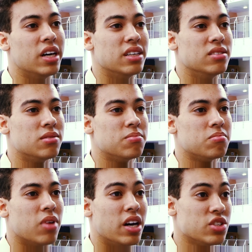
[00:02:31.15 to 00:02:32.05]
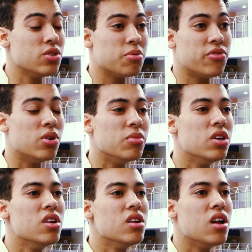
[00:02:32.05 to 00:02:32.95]
And I do perform.
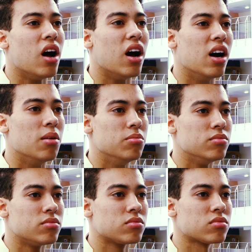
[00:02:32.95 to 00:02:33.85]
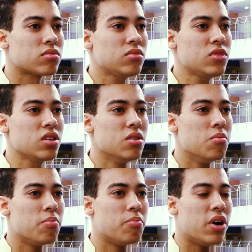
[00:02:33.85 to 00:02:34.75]

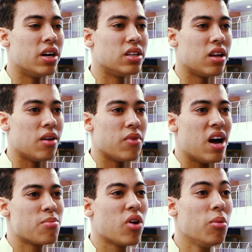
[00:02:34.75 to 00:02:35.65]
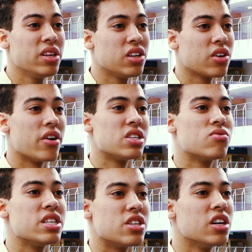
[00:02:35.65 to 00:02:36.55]
But I'm probably going to go into
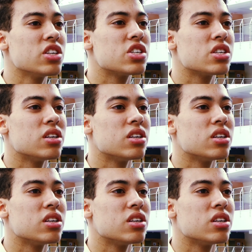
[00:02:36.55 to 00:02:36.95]
research.